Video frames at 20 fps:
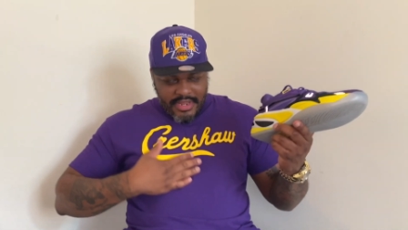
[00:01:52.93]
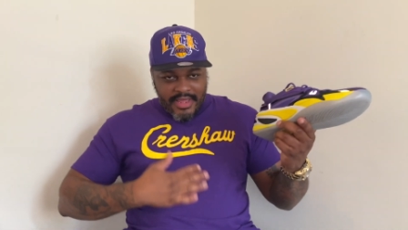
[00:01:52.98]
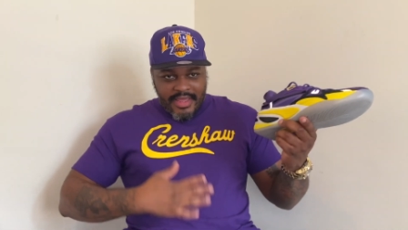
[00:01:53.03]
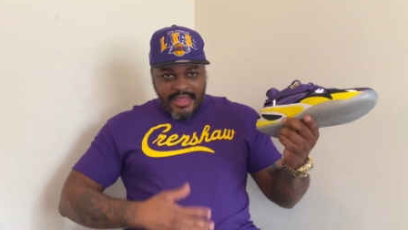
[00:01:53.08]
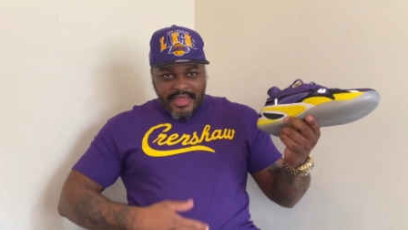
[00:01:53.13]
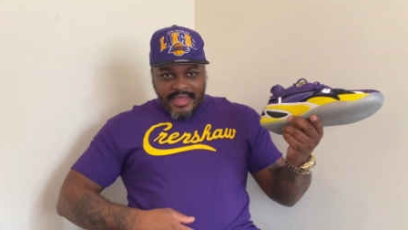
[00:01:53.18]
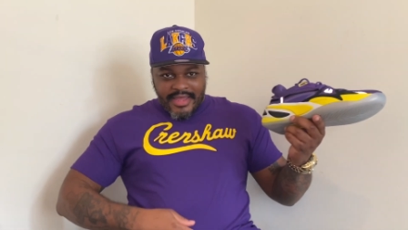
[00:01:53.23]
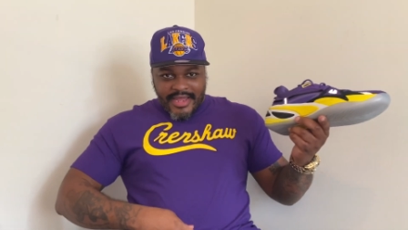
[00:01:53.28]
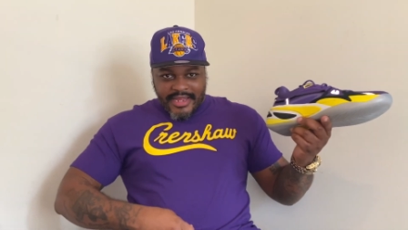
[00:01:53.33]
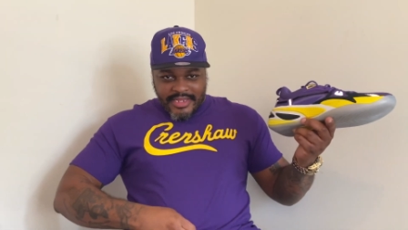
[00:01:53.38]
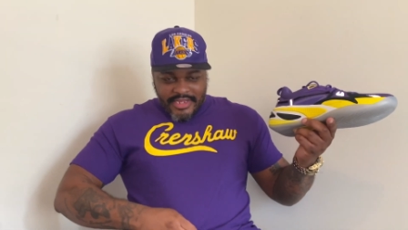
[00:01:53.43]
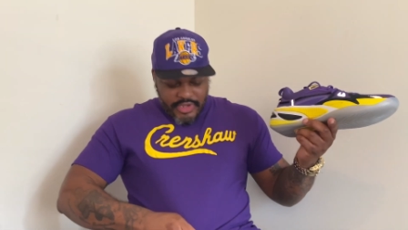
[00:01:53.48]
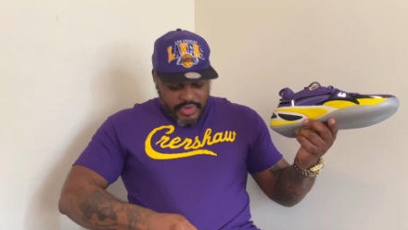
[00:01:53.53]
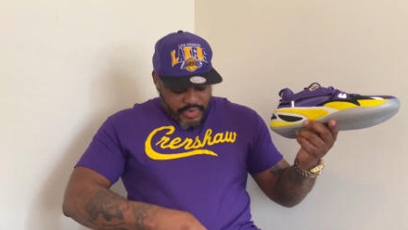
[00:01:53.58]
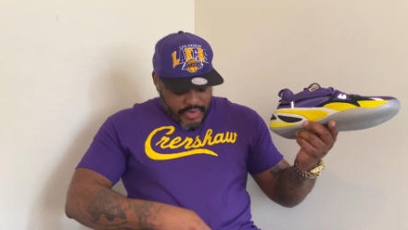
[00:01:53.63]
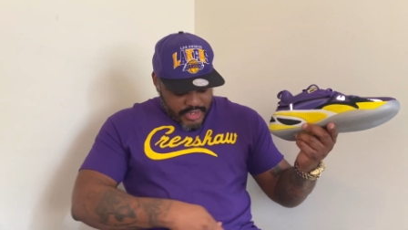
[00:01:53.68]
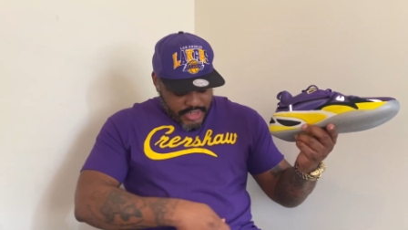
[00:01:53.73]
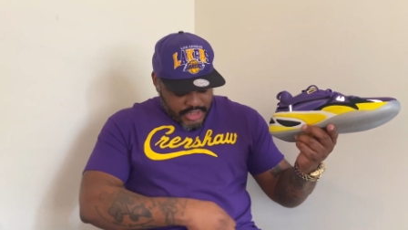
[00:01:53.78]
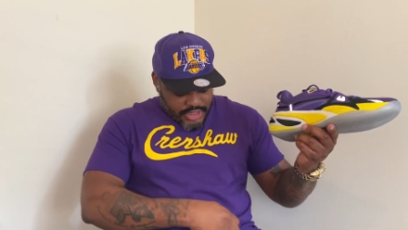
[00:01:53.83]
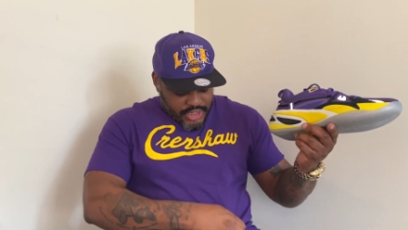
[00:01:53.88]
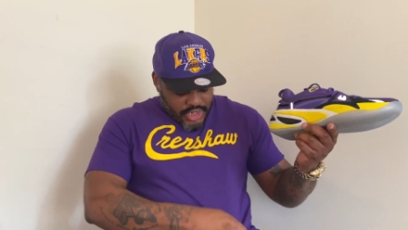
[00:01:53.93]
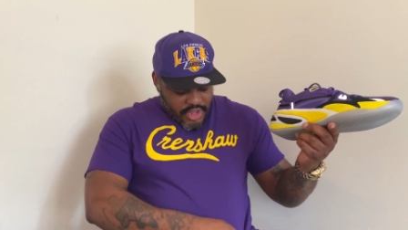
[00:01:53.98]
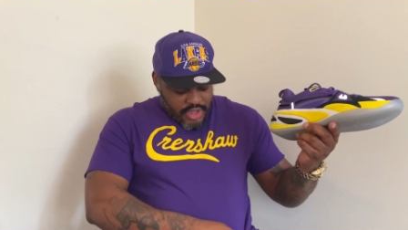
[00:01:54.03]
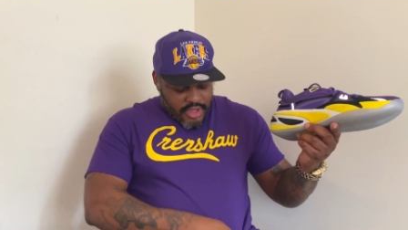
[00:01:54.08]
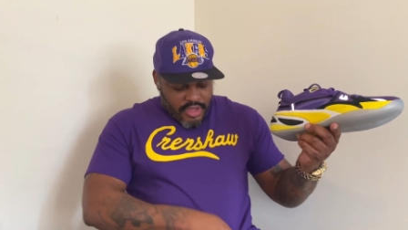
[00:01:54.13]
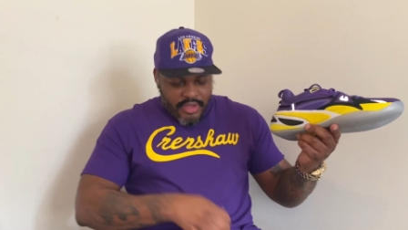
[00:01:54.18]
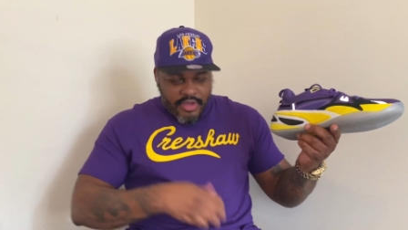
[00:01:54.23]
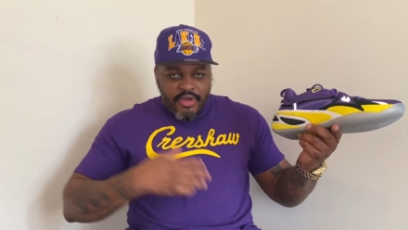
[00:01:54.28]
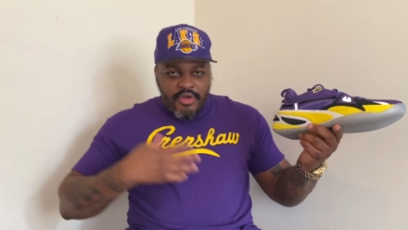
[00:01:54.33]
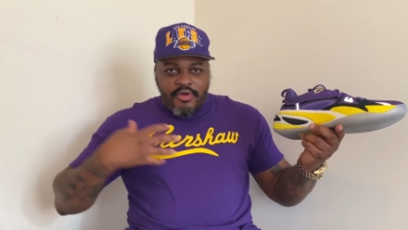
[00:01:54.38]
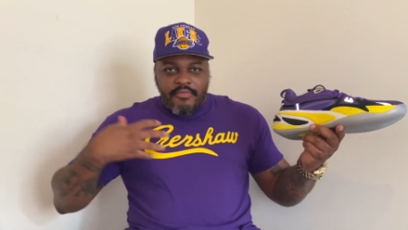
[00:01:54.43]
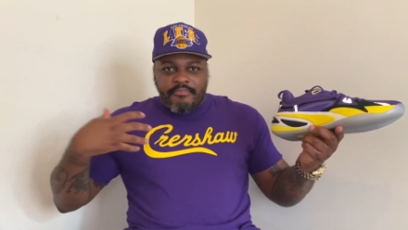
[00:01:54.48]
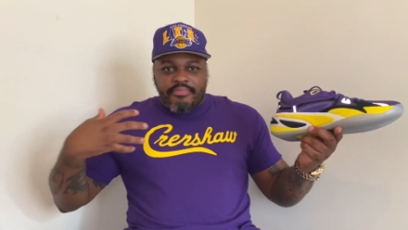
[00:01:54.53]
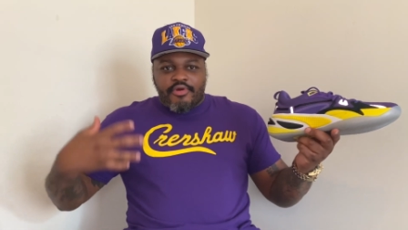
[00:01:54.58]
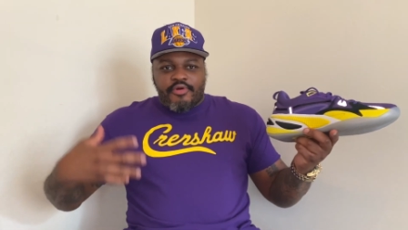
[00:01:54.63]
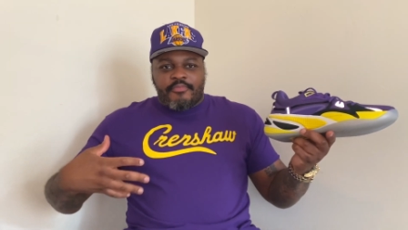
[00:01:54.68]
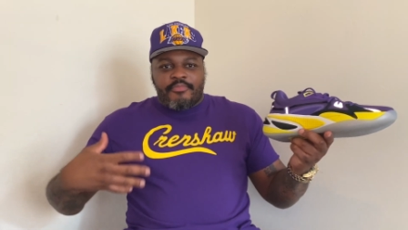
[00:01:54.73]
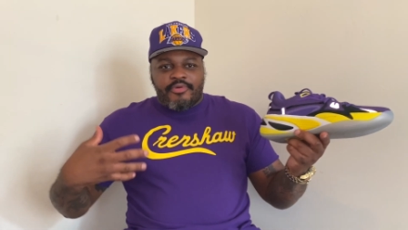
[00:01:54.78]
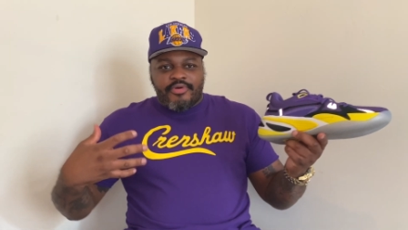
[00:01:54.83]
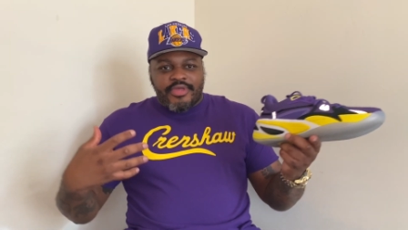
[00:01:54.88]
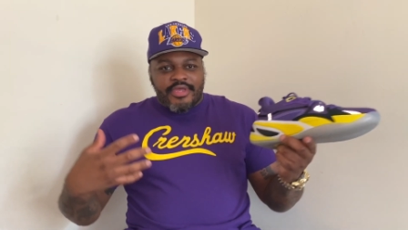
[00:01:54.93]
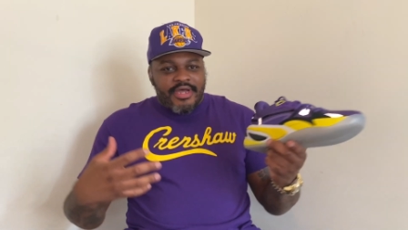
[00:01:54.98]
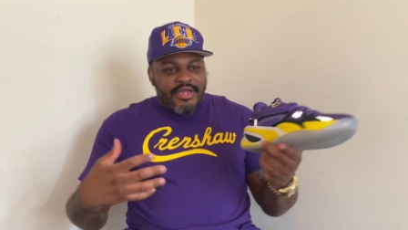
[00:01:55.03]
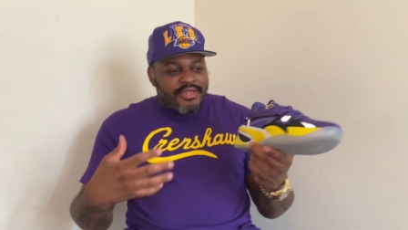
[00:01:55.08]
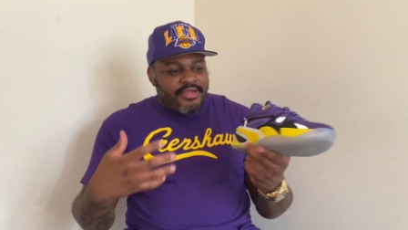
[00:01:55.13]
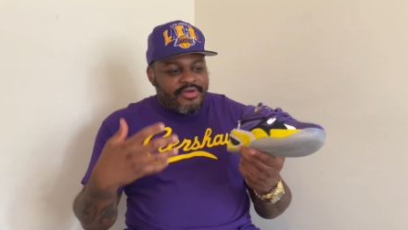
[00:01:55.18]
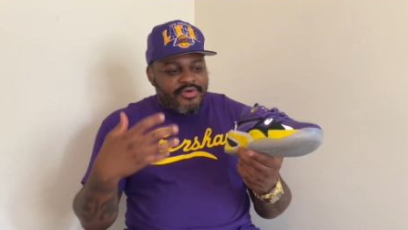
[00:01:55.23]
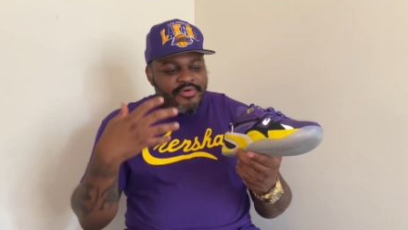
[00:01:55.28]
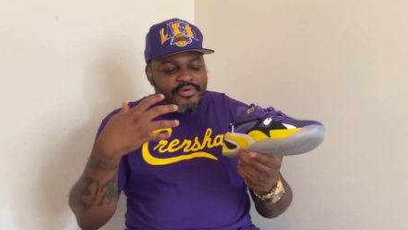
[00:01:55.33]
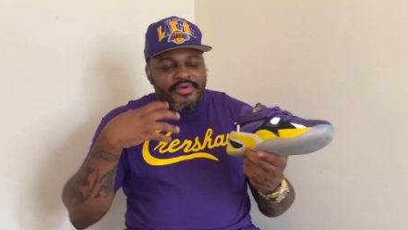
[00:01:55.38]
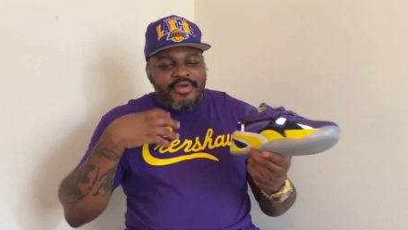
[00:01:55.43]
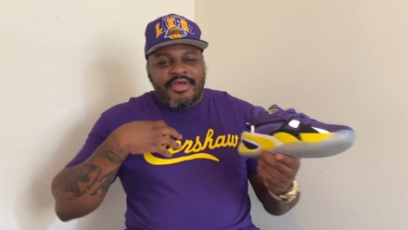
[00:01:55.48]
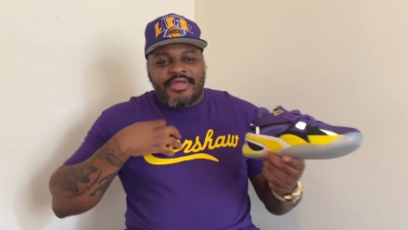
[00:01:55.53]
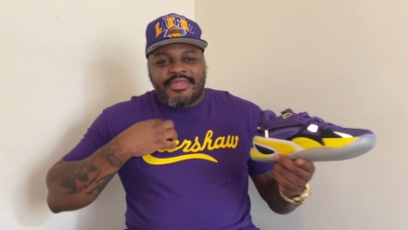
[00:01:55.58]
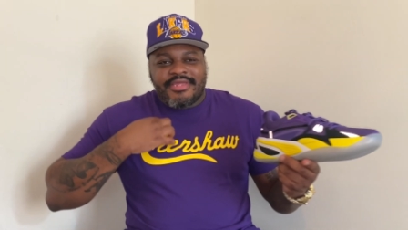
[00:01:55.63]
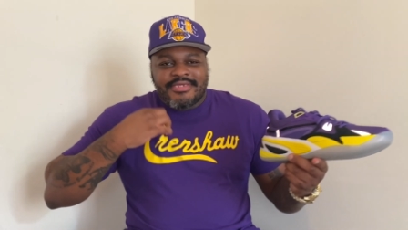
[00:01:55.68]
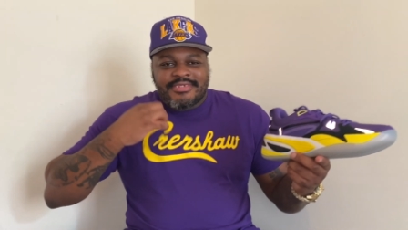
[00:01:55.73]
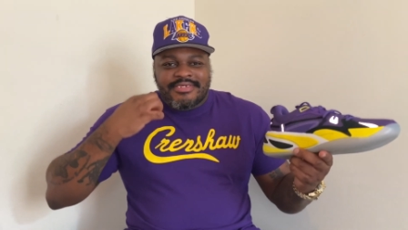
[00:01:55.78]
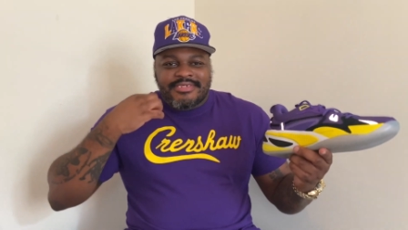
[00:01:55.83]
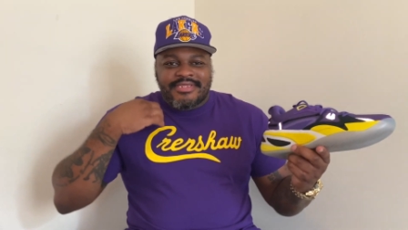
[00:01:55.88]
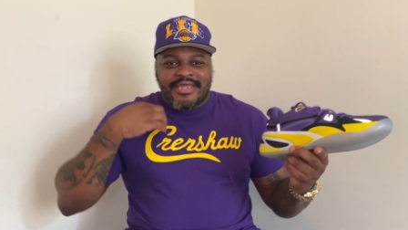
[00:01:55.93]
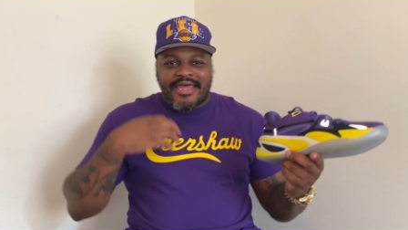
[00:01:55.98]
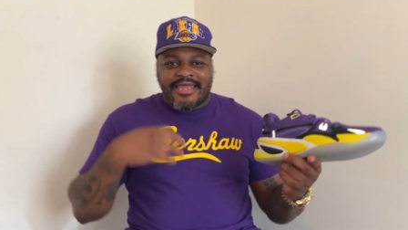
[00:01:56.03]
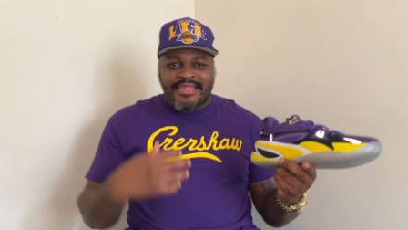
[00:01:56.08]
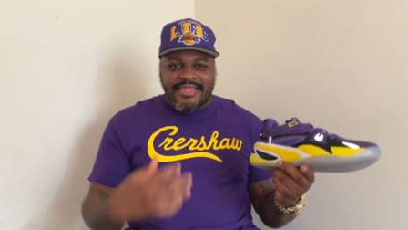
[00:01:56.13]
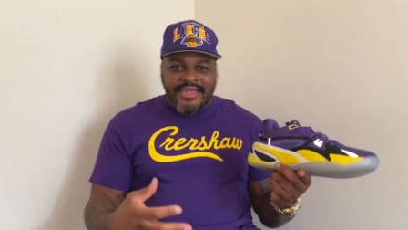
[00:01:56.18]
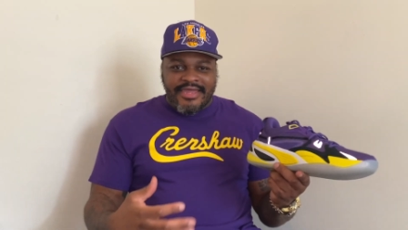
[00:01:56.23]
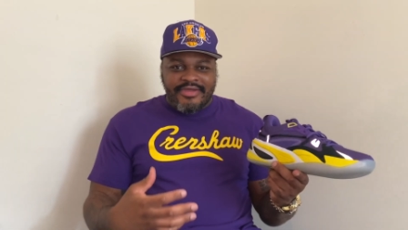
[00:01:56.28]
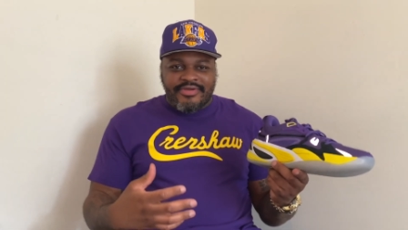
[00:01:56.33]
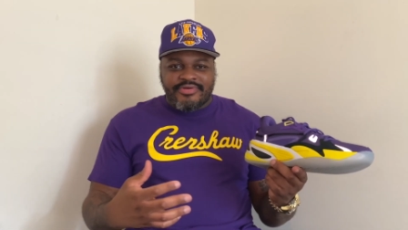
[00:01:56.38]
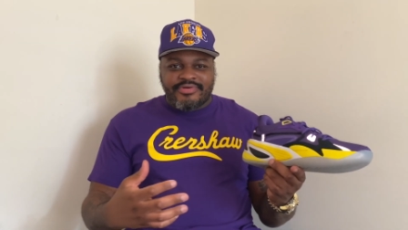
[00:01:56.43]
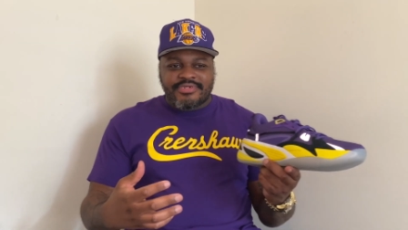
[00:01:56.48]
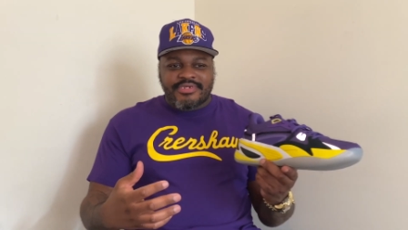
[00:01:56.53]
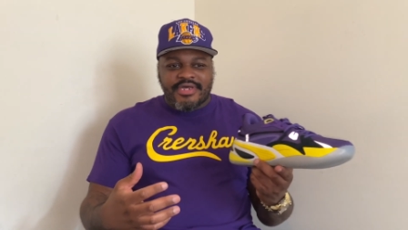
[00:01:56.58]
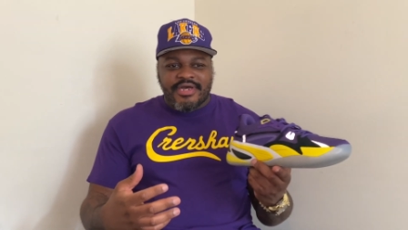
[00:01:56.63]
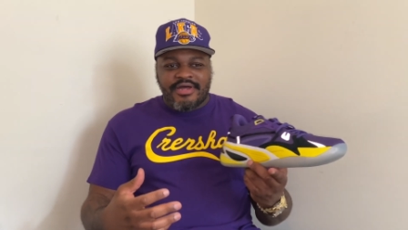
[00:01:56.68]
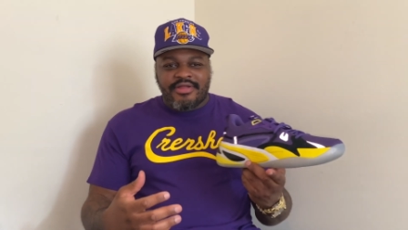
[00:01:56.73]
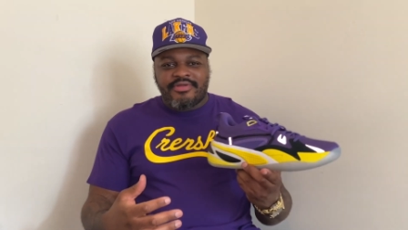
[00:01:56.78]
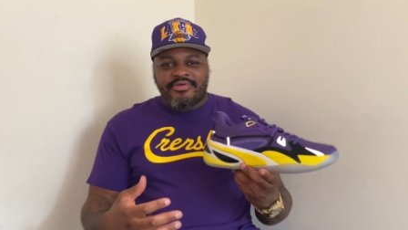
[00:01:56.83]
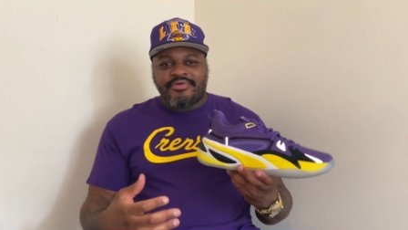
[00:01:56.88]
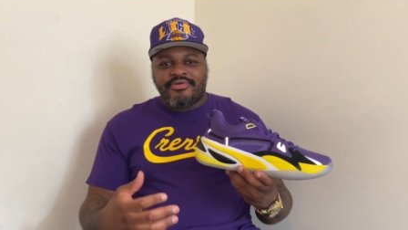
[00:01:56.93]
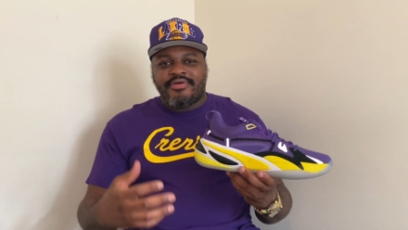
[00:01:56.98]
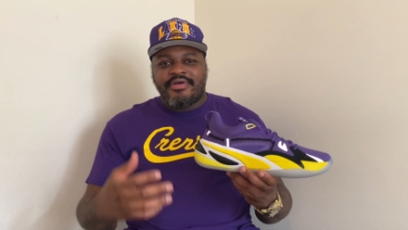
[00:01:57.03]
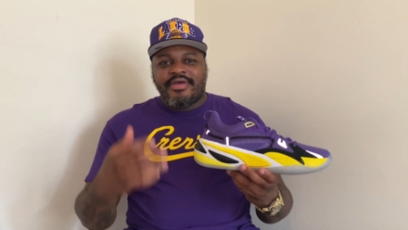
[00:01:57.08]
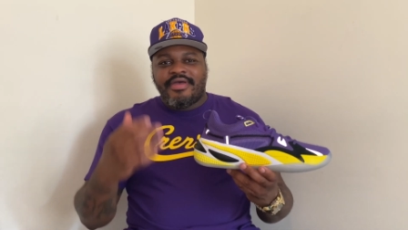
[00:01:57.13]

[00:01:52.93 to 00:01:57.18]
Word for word: I got the Crenshaw purple yellow. This is that Lakers color.